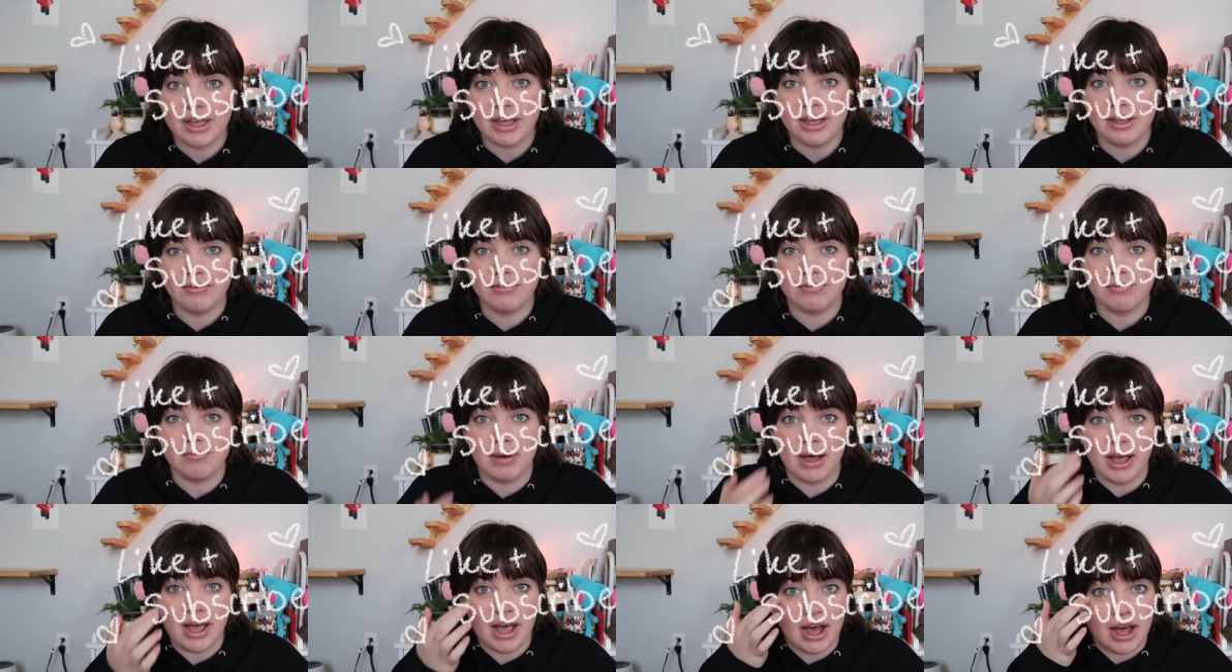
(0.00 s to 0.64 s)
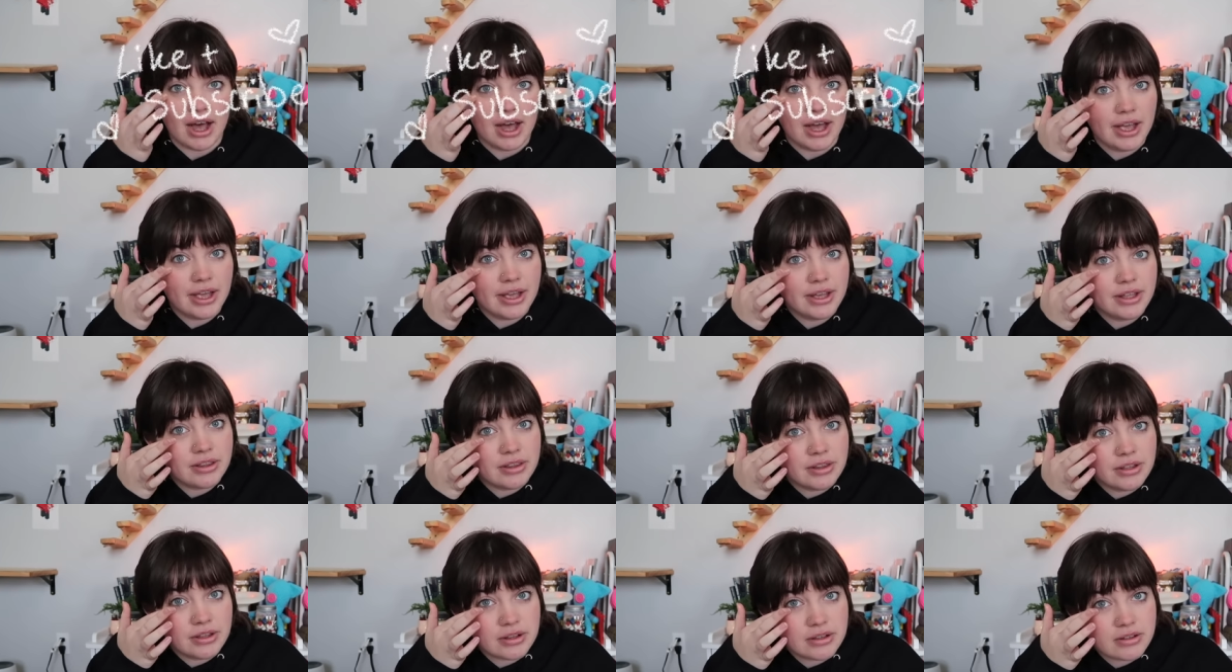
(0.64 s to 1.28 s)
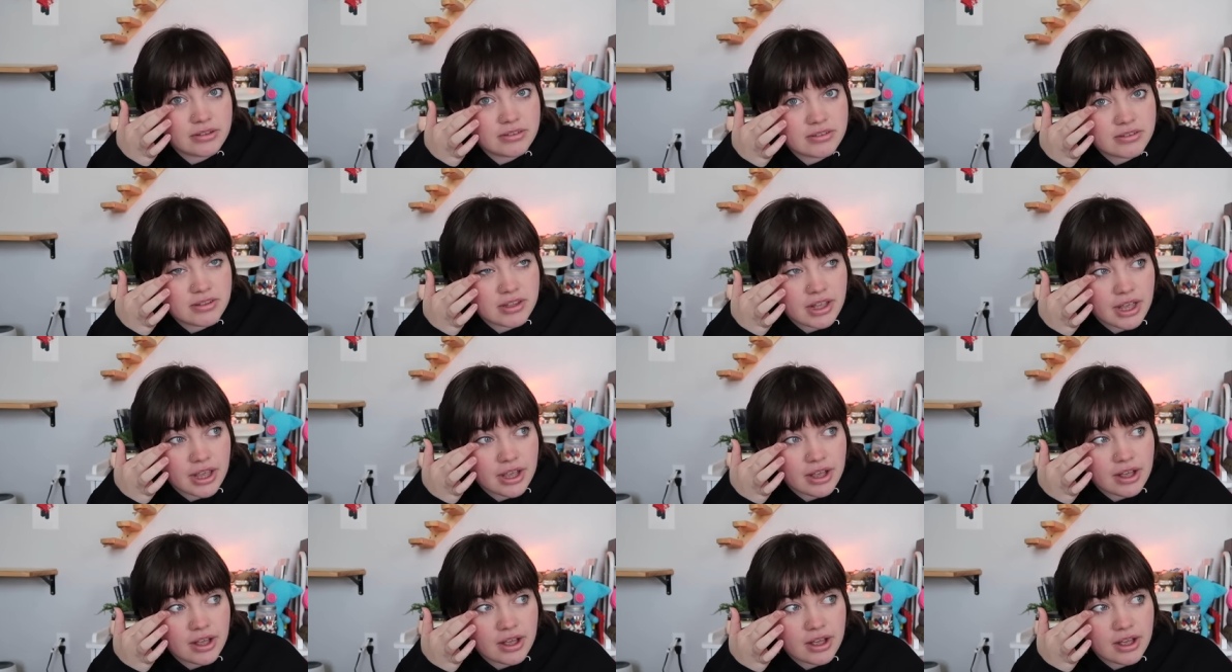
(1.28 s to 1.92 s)
If my eye looks
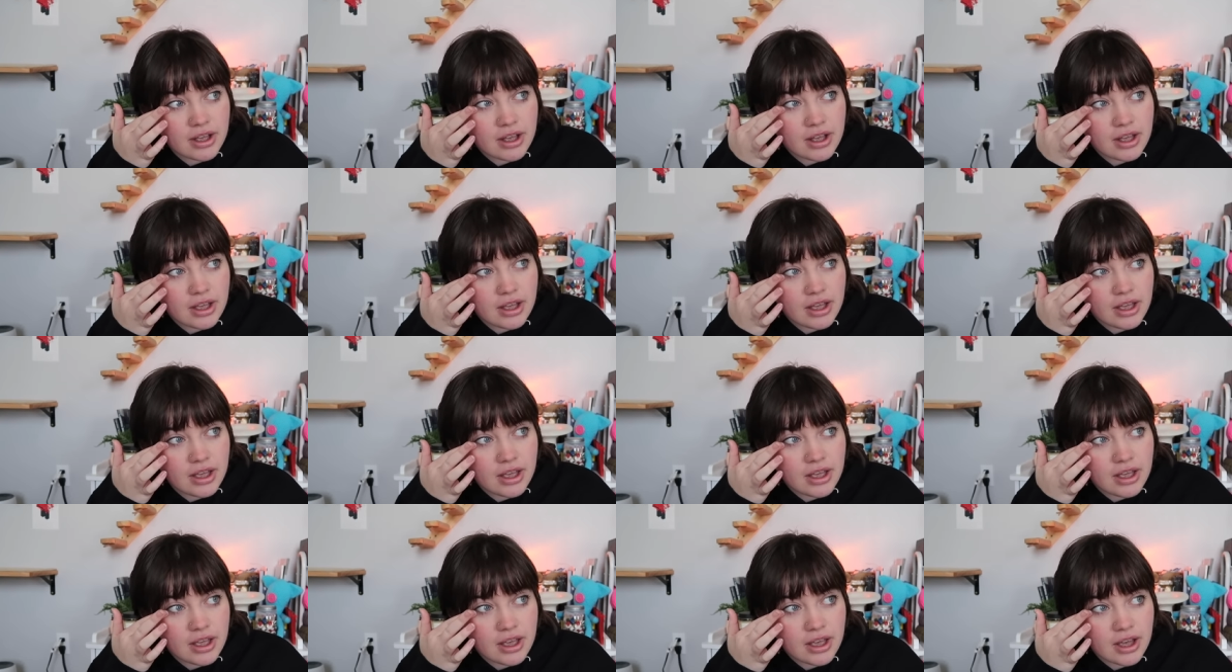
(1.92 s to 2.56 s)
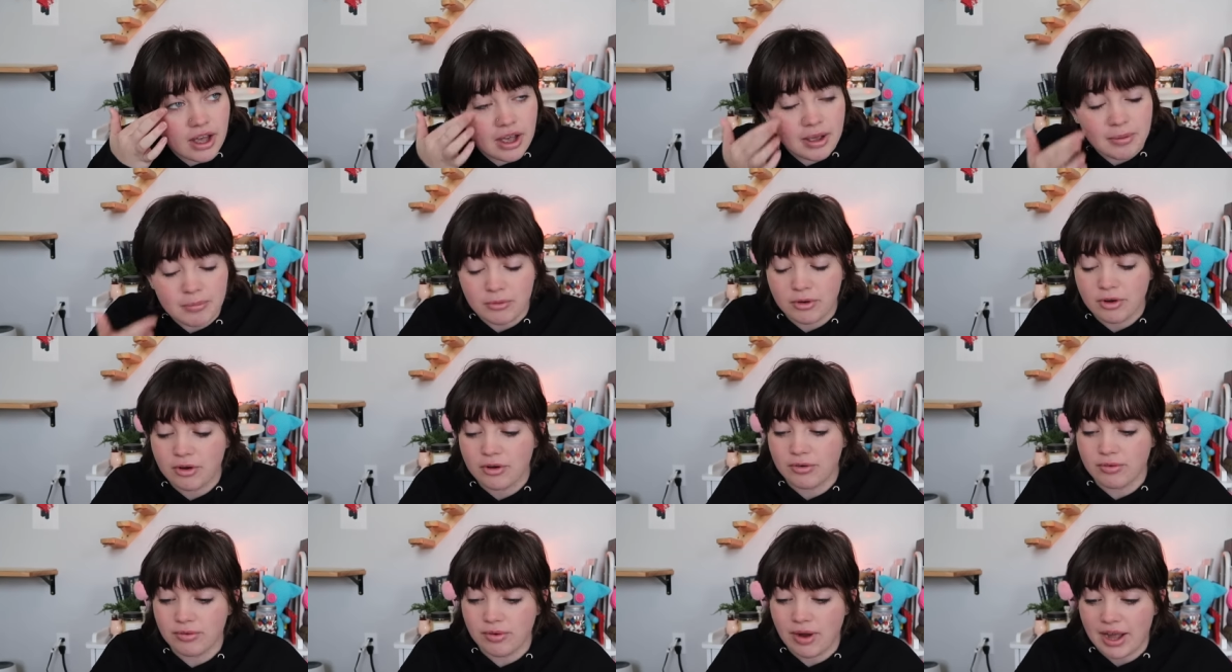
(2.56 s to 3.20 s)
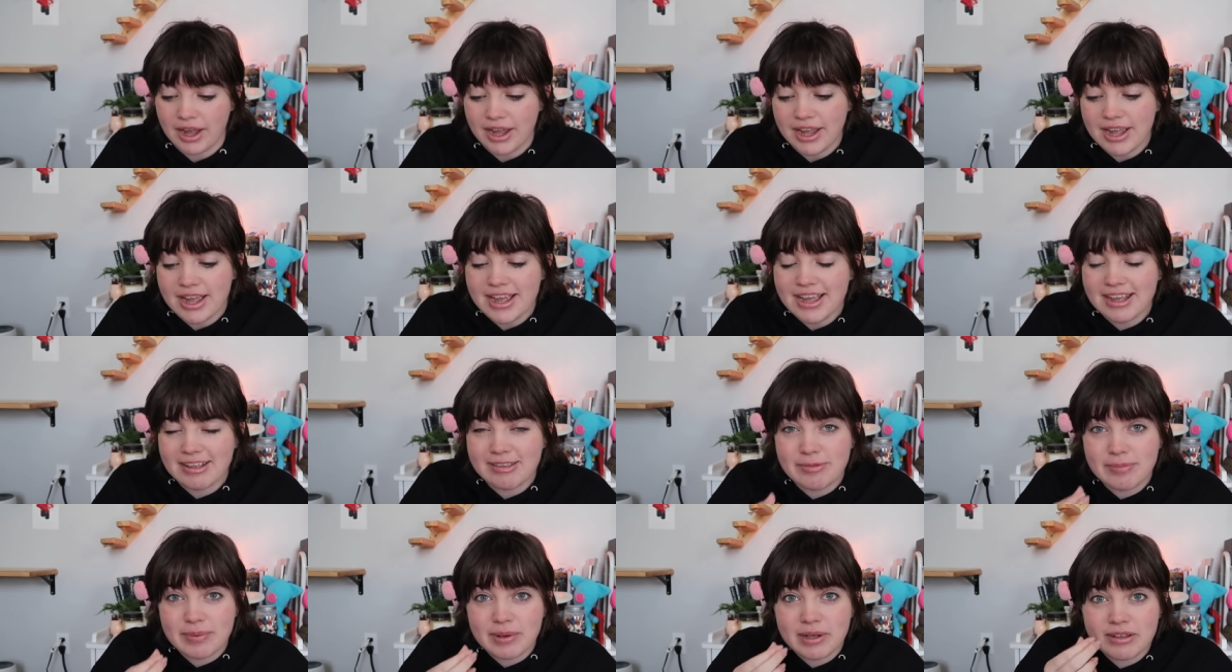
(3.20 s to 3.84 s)
like I'm crying,
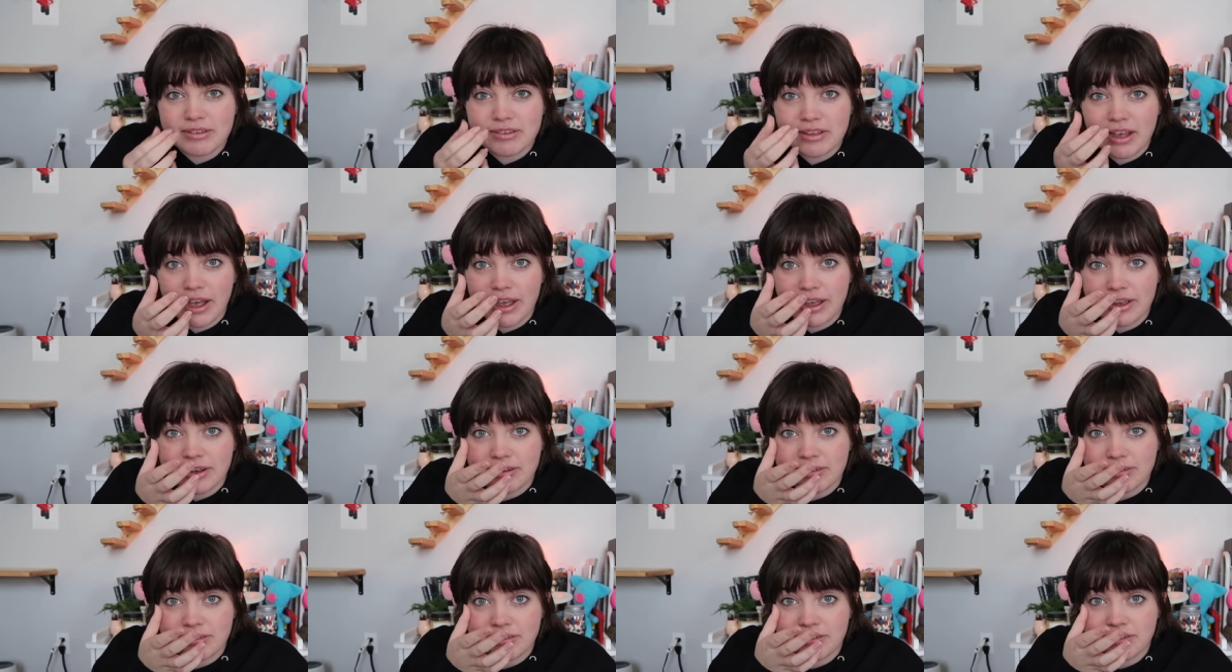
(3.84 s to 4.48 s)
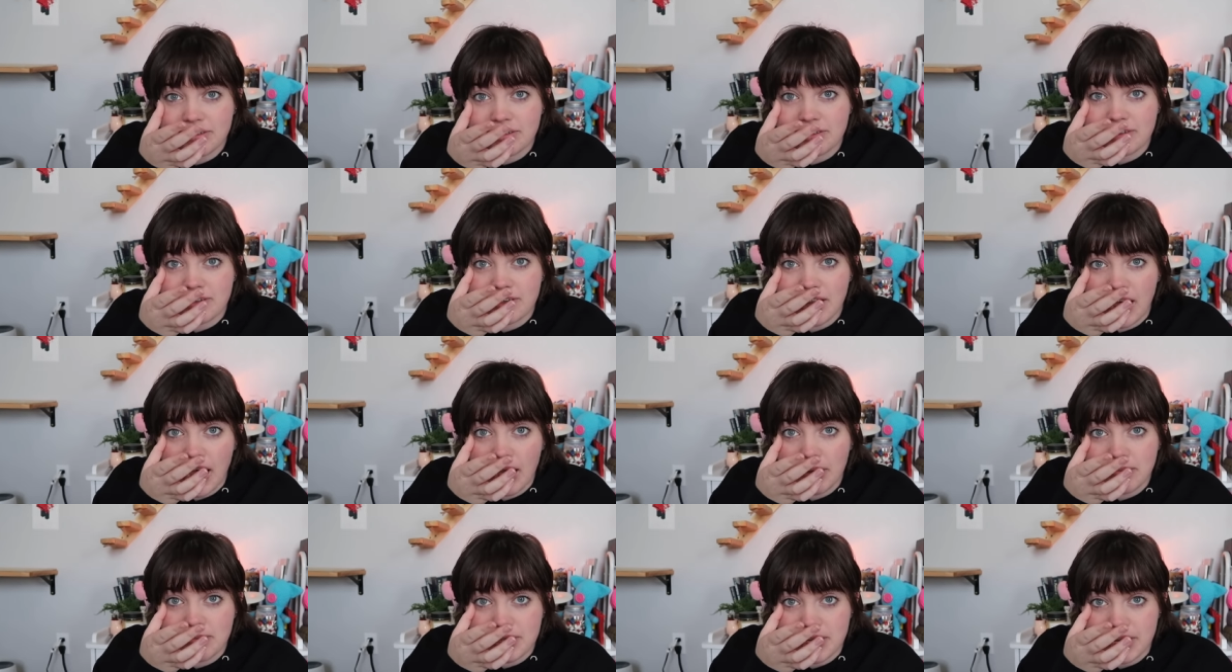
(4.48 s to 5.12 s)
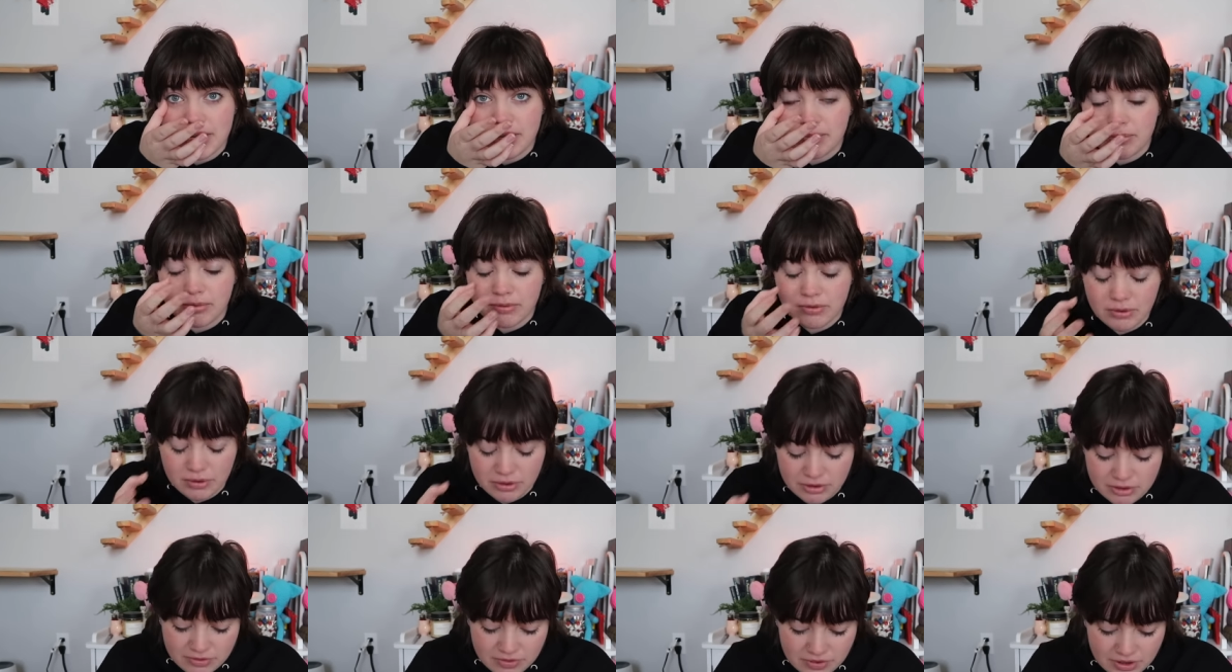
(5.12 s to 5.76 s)
it's because I stabbed it
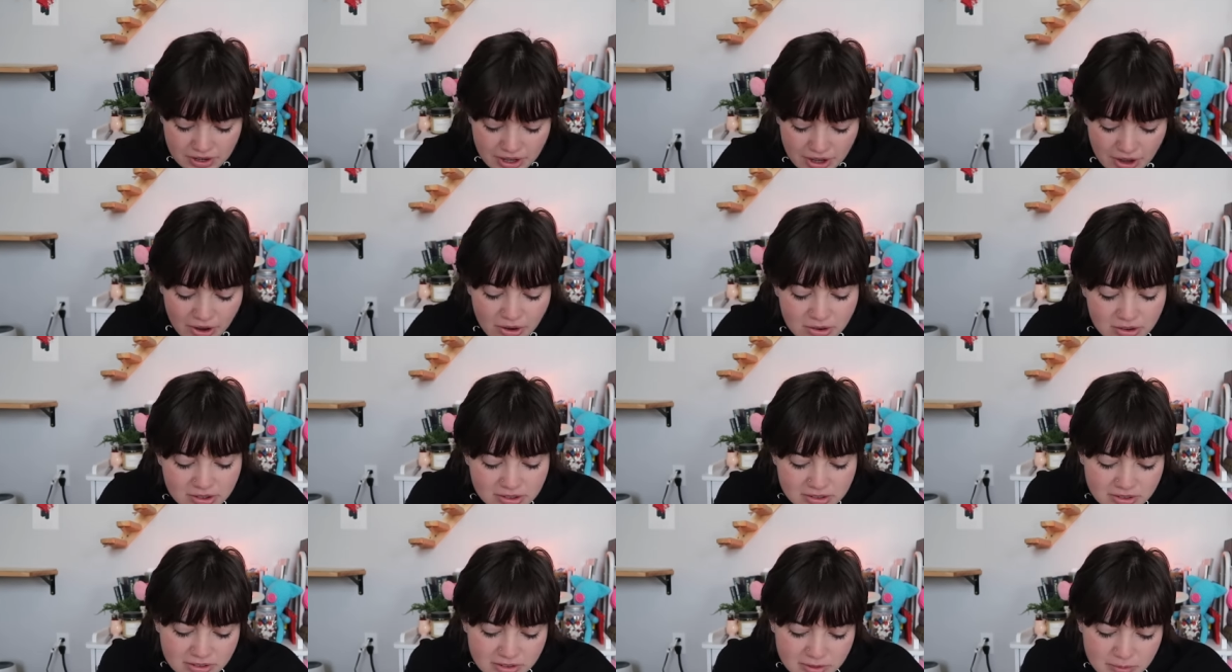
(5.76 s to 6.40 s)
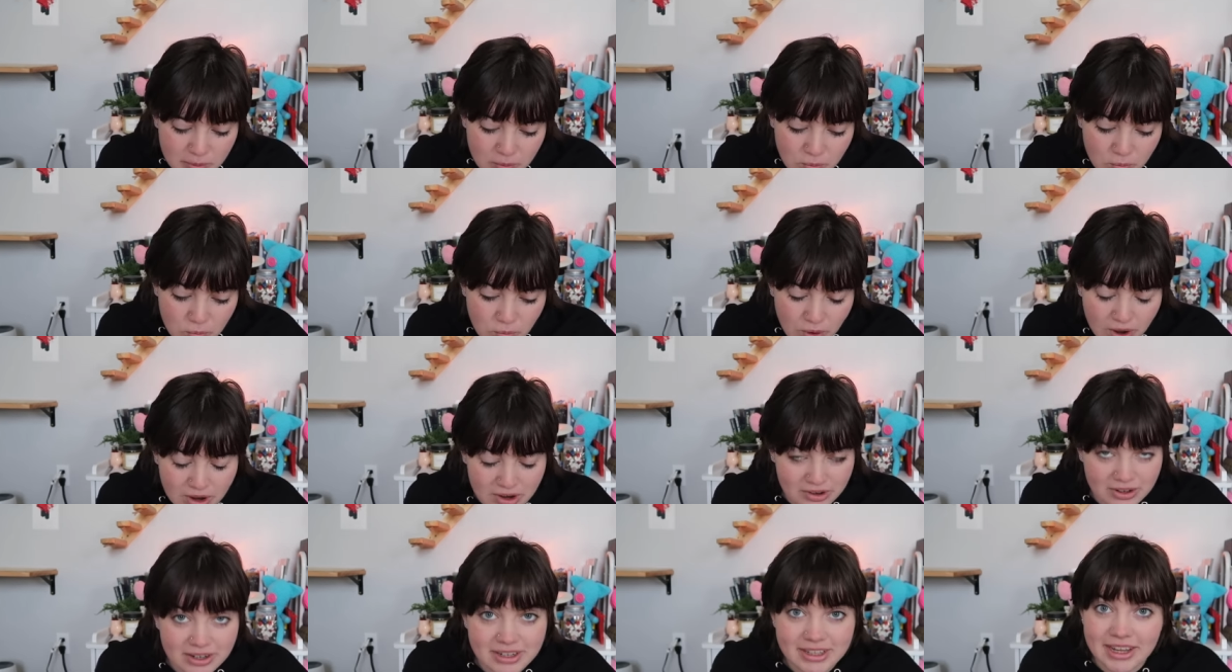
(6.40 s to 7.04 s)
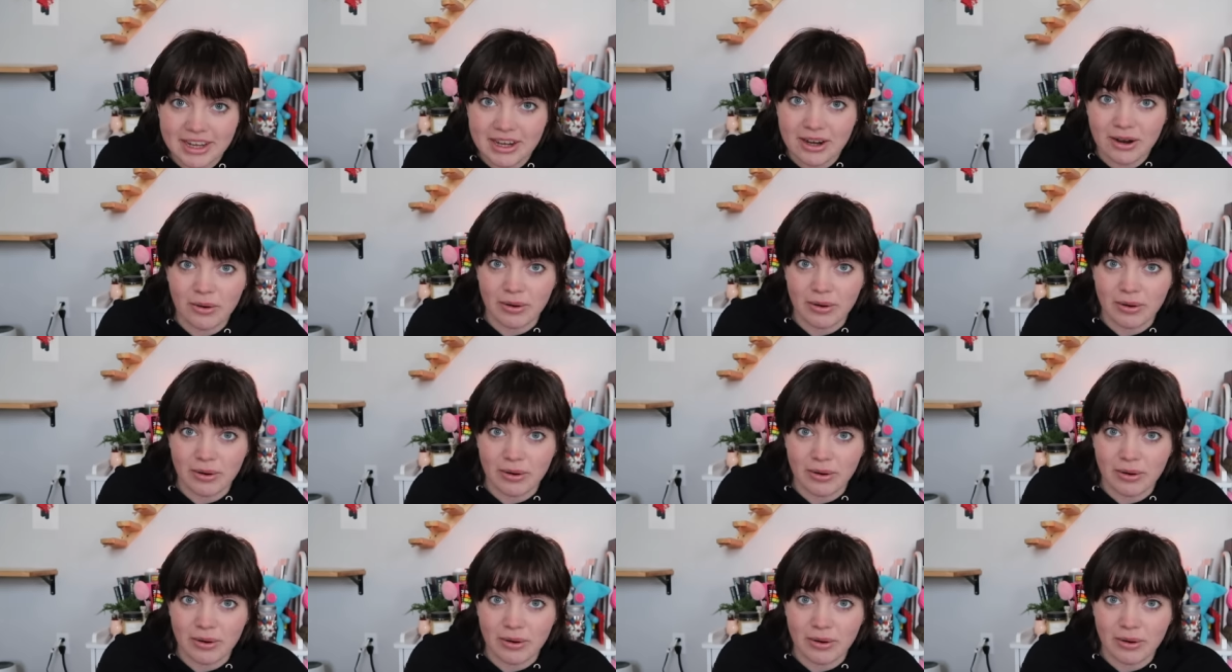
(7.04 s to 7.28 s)
before this video, so it's been watering like